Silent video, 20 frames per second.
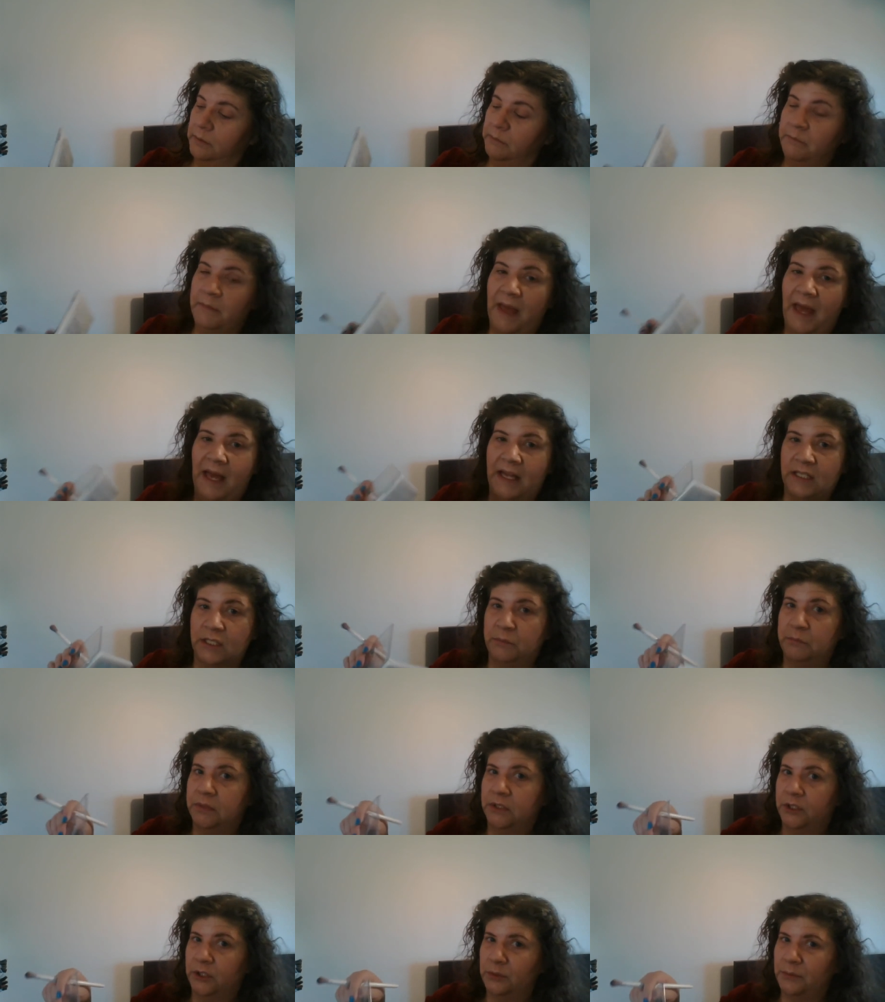matte
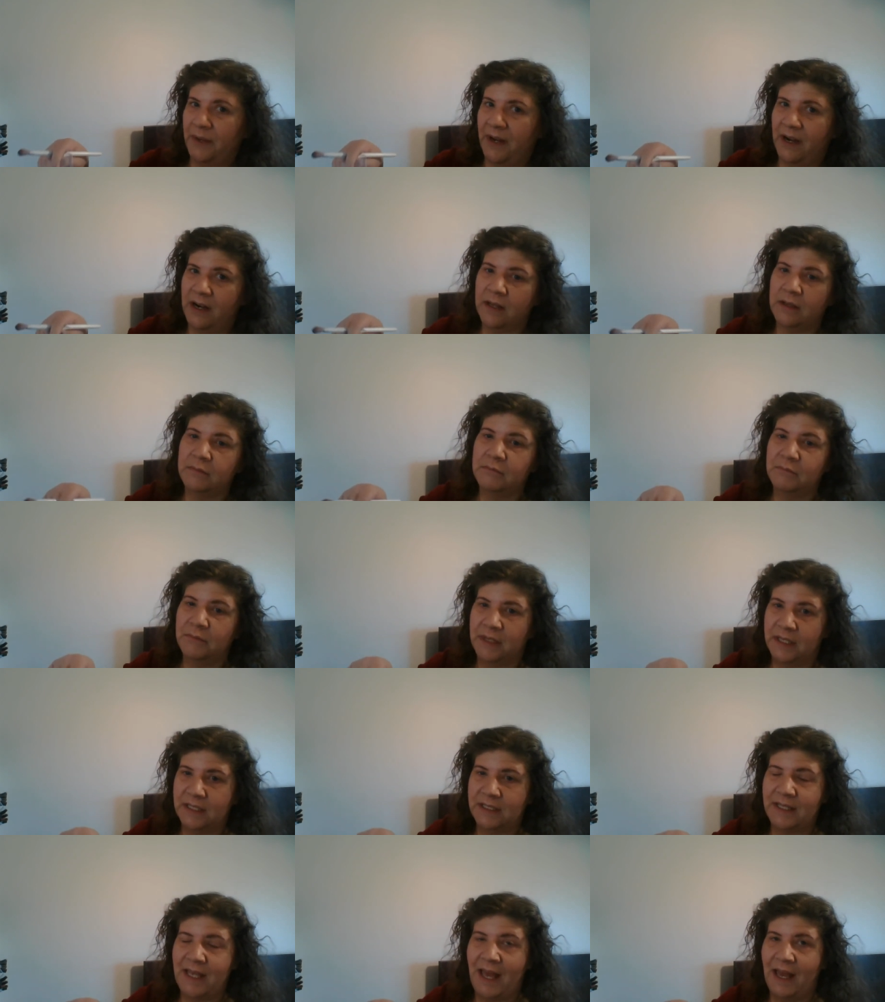blueberry,
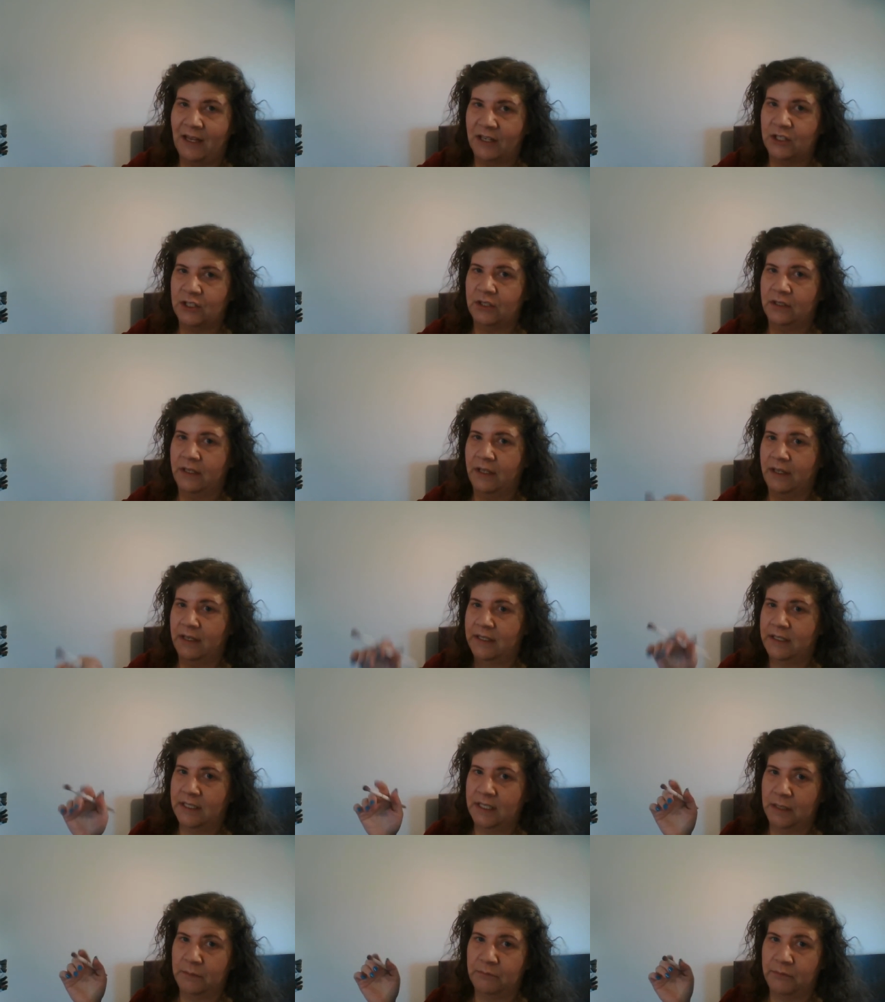but it's actually a
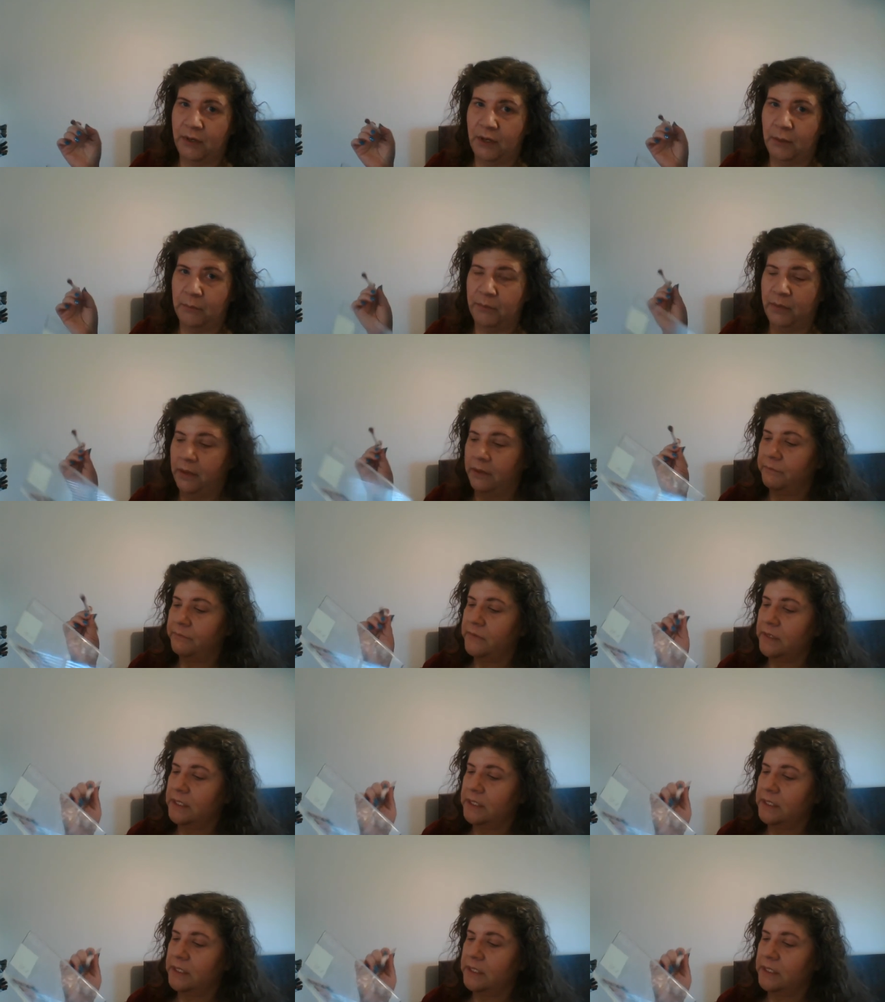deep purple.